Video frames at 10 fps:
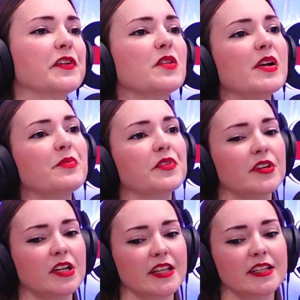for the people
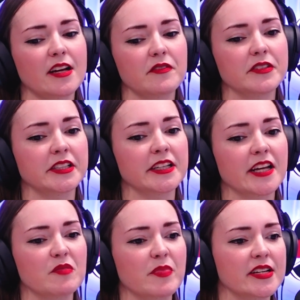that like, they're never going to
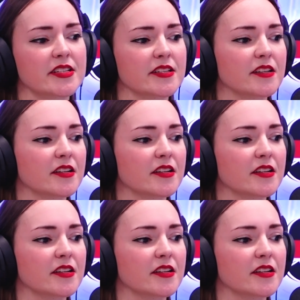get better.